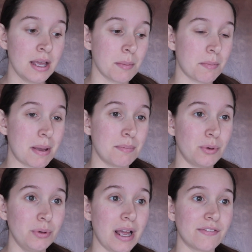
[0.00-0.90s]
But my
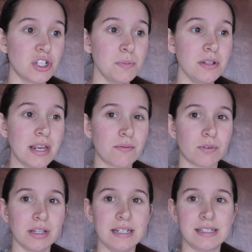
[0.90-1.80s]
mood, I've just been like
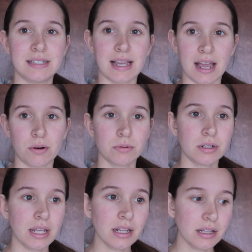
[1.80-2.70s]
really down
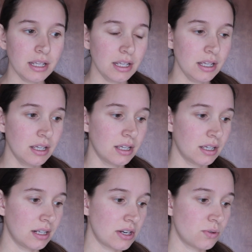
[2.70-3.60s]
lately,
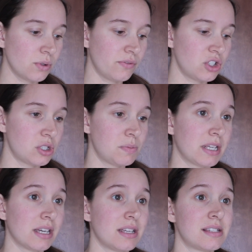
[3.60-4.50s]
and I don't know if it's just
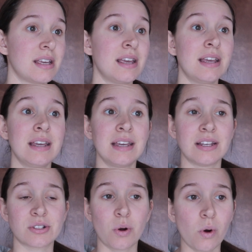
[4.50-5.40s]
because
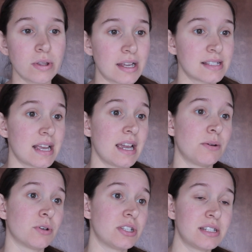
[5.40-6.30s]
it's cold
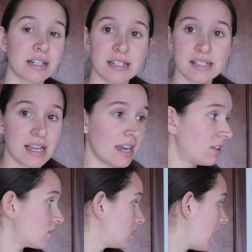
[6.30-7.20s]
outside, we're stuck inside,
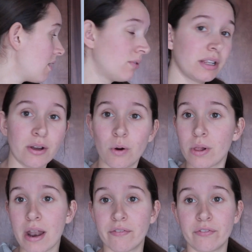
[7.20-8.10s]
there's not really a whole
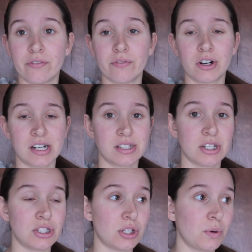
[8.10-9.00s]
lot for us
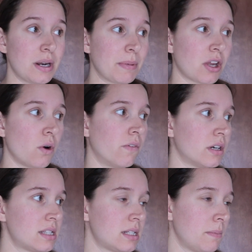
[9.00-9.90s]
to do, and I'm like
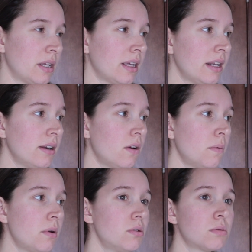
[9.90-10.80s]
overstimulated
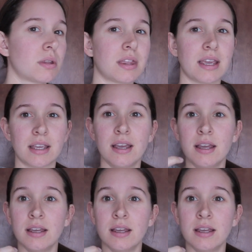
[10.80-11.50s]
almost with like